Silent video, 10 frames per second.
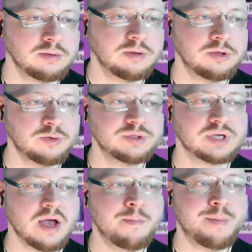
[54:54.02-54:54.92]
use
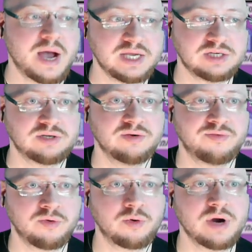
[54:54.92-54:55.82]
a byte
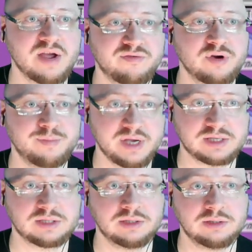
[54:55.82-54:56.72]
for every
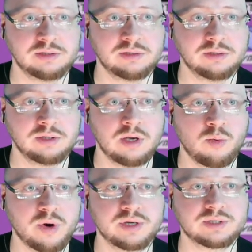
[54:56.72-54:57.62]
pixel,
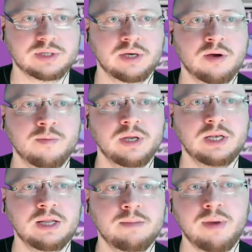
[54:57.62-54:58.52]
whereas a
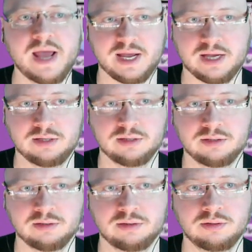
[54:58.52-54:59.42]
completely black
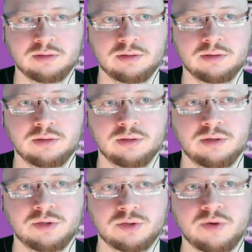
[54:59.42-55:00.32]

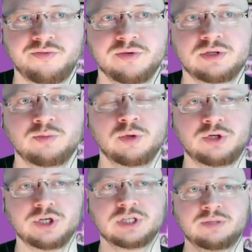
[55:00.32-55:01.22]
surface would just